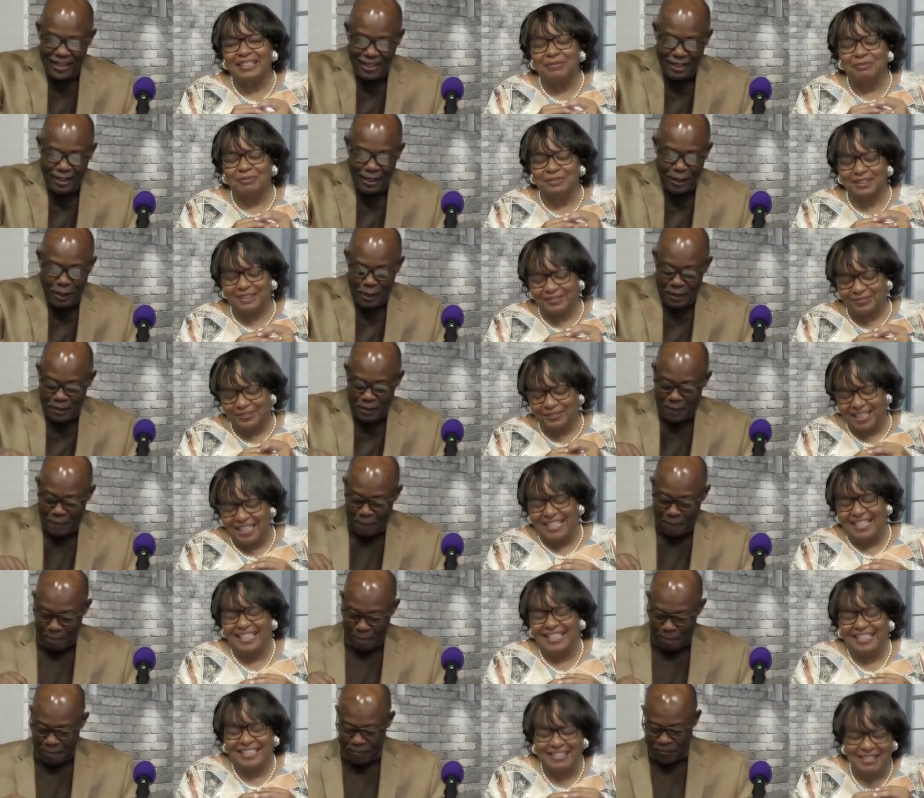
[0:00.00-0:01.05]
Speaker 1: them. Like,
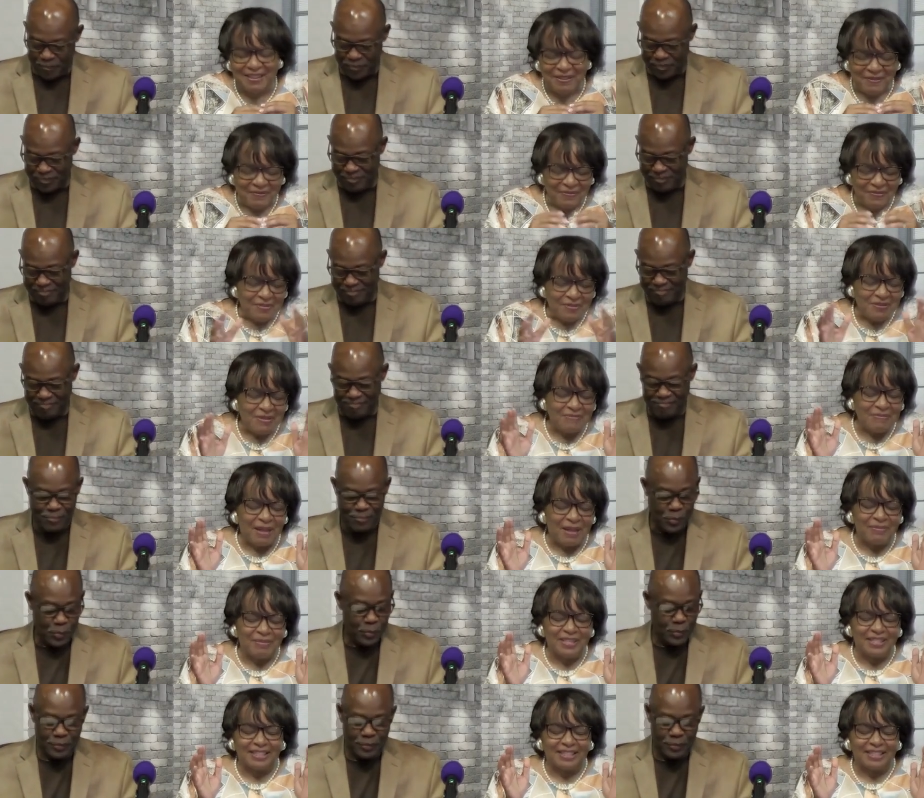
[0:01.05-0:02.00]
we, we might be